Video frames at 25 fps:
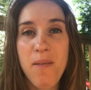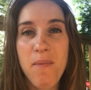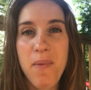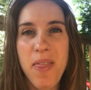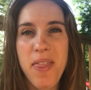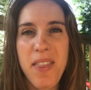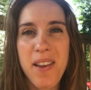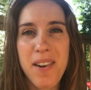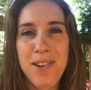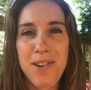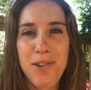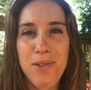but
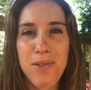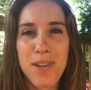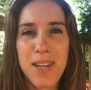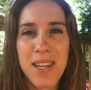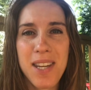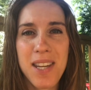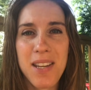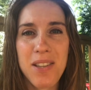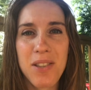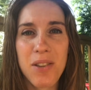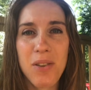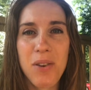then your
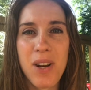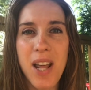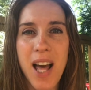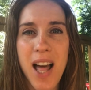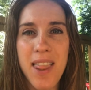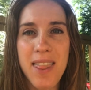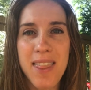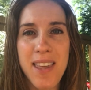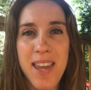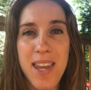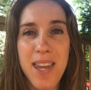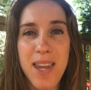knees are
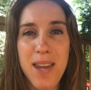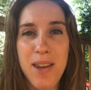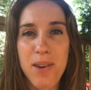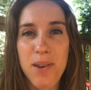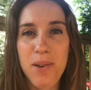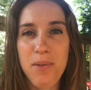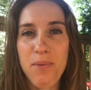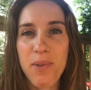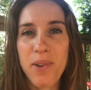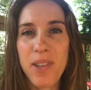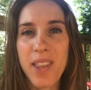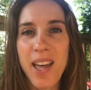not thanking
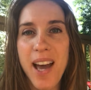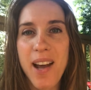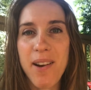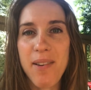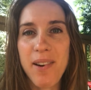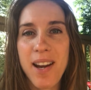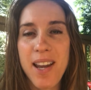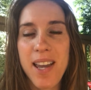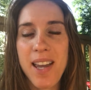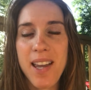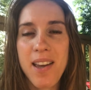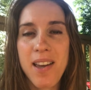you for that,
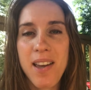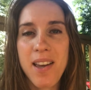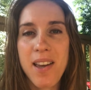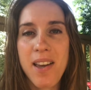right?